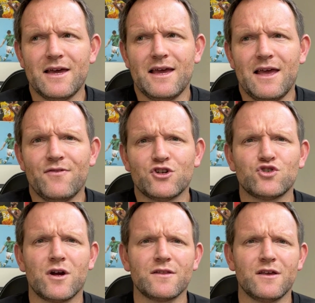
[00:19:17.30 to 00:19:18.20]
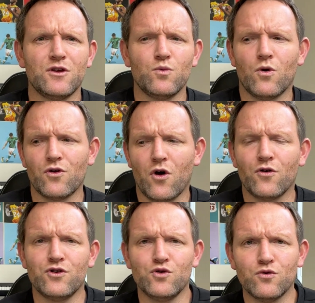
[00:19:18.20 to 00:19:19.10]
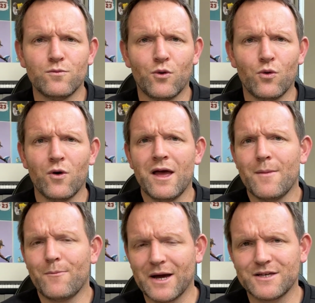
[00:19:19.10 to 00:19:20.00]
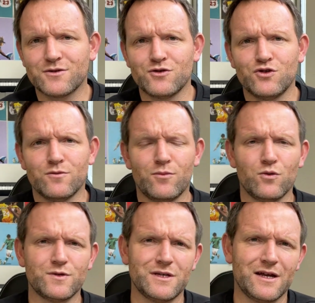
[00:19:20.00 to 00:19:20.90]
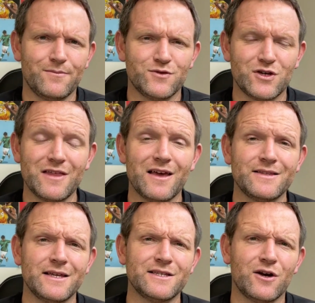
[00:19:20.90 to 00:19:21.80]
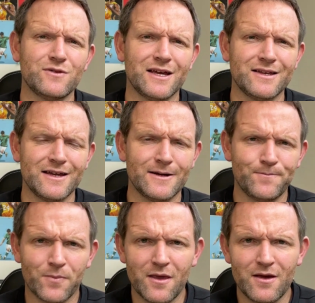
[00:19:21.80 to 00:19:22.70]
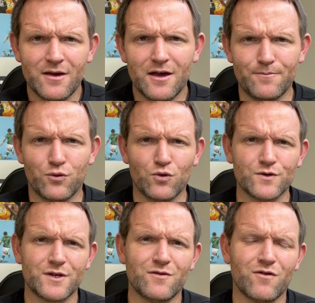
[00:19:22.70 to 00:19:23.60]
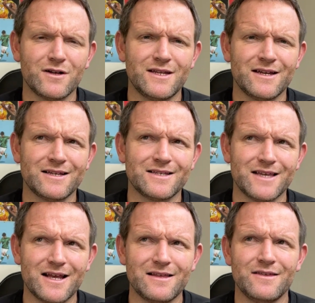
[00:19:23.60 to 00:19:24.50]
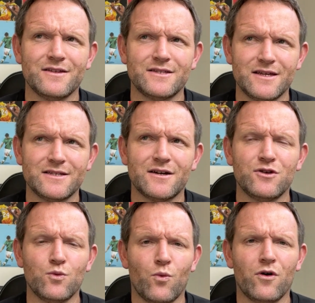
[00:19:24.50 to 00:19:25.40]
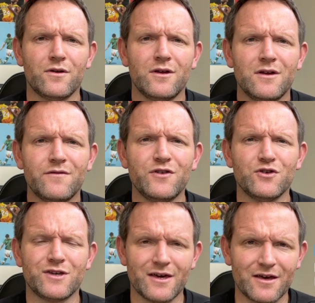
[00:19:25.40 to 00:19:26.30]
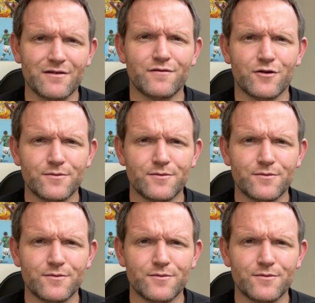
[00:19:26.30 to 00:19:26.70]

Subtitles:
in the strike that you want on your ball based on your ball setup. So get that detail down now, hit pause and write down exactly the detail you want for your kicking foot.